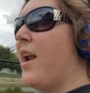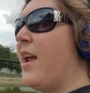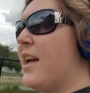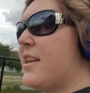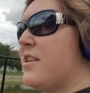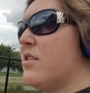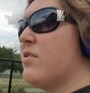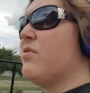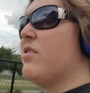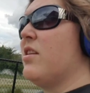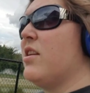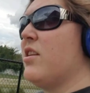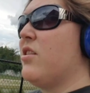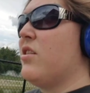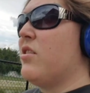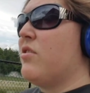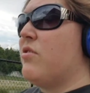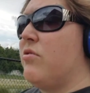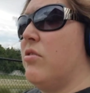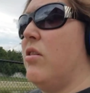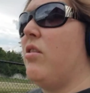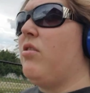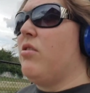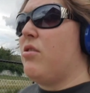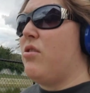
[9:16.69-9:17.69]
That's a really
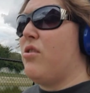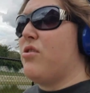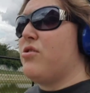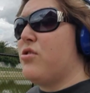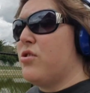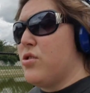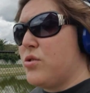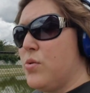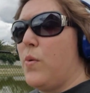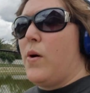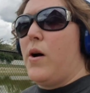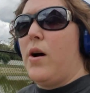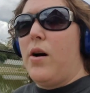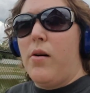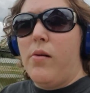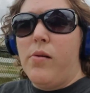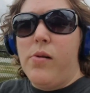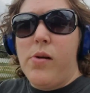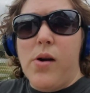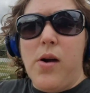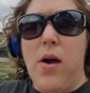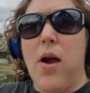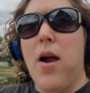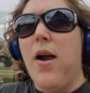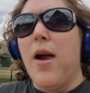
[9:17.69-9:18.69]
good roller coaster as
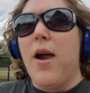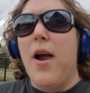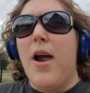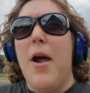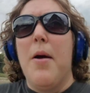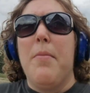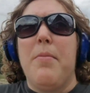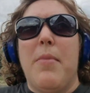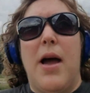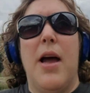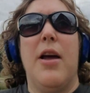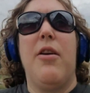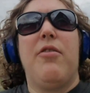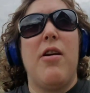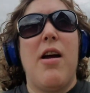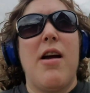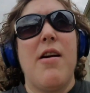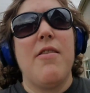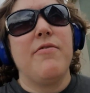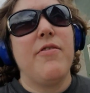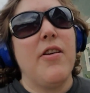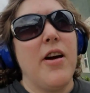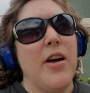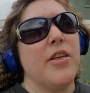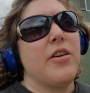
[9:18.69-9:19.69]
well. My
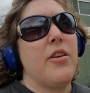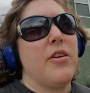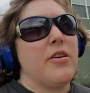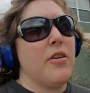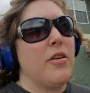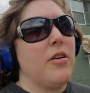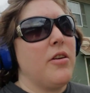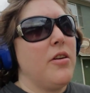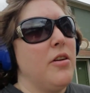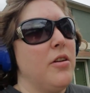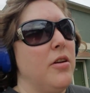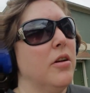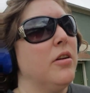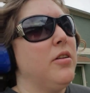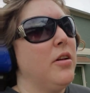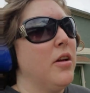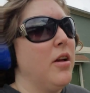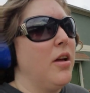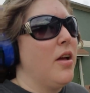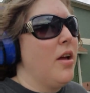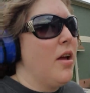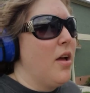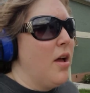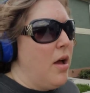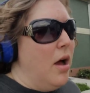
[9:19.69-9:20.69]
grandfather,
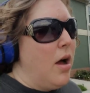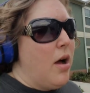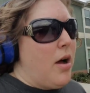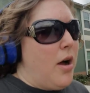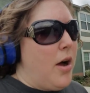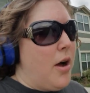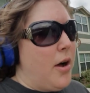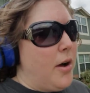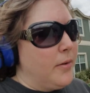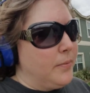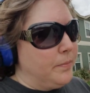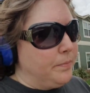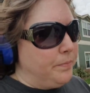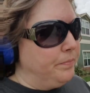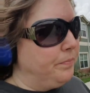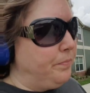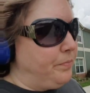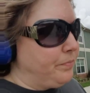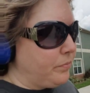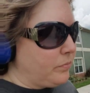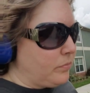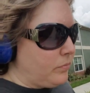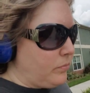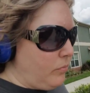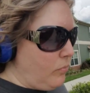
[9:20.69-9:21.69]

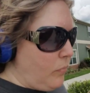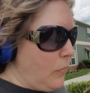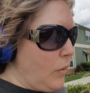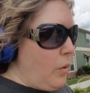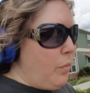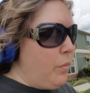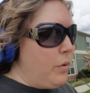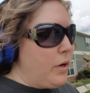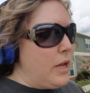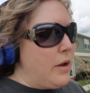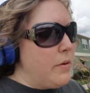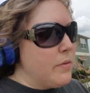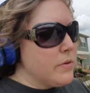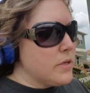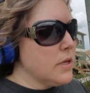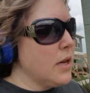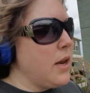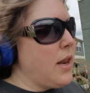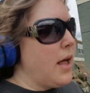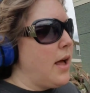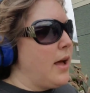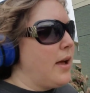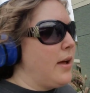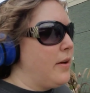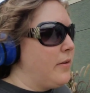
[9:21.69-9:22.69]
when he was
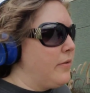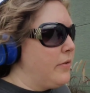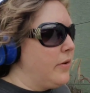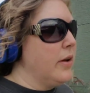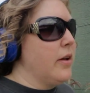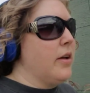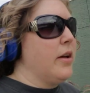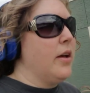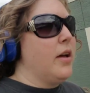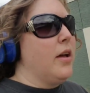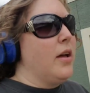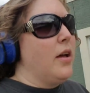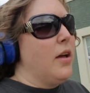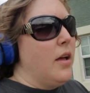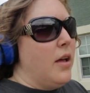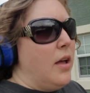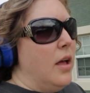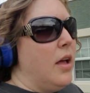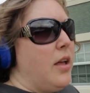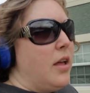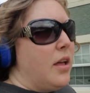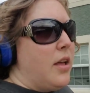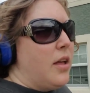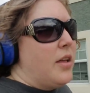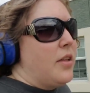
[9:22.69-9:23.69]
alive,
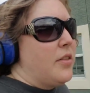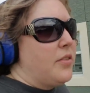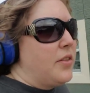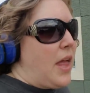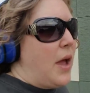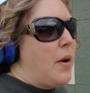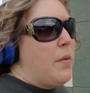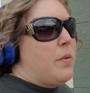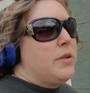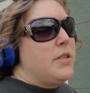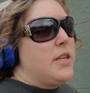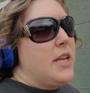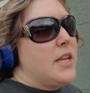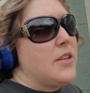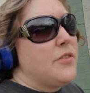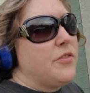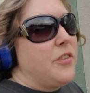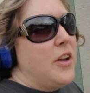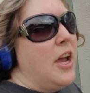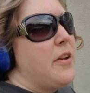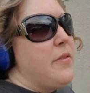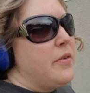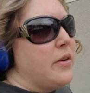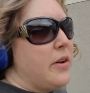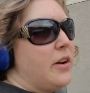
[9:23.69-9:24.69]
that was his
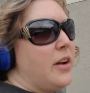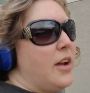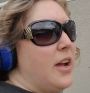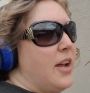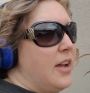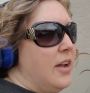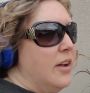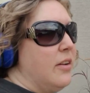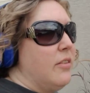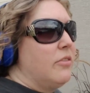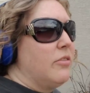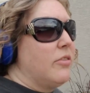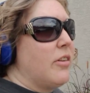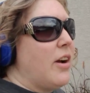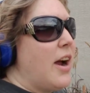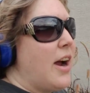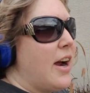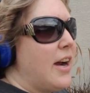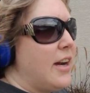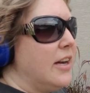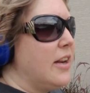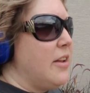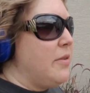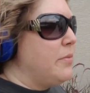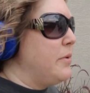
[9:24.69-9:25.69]
favorite
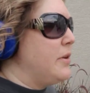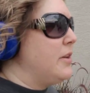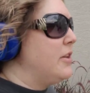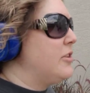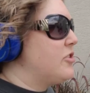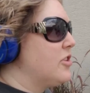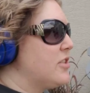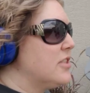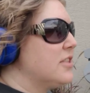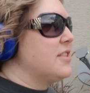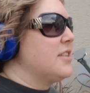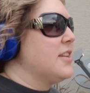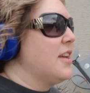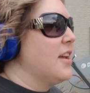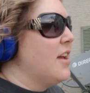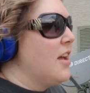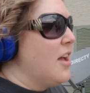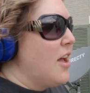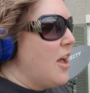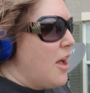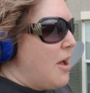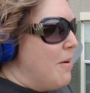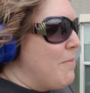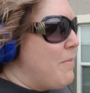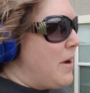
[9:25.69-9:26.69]
ride. I mean, just
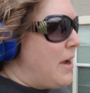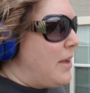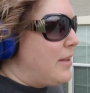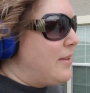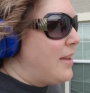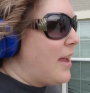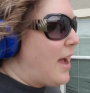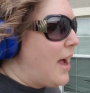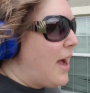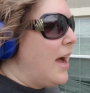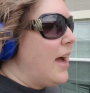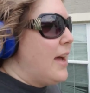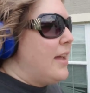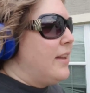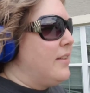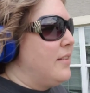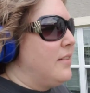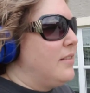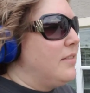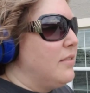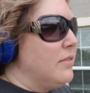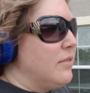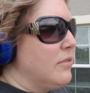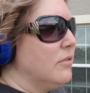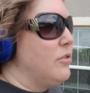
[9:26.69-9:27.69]
my dad
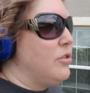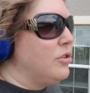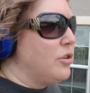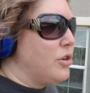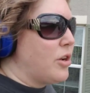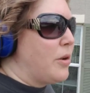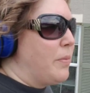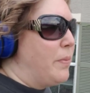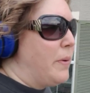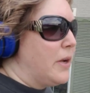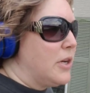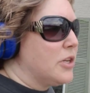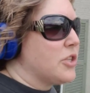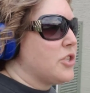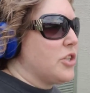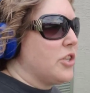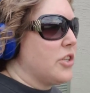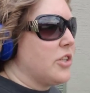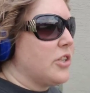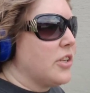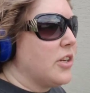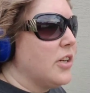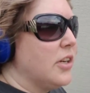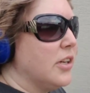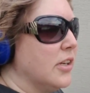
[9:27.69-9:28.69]
took a
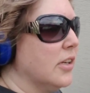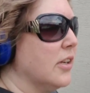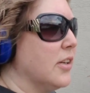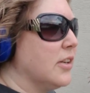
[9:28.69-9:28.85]
picture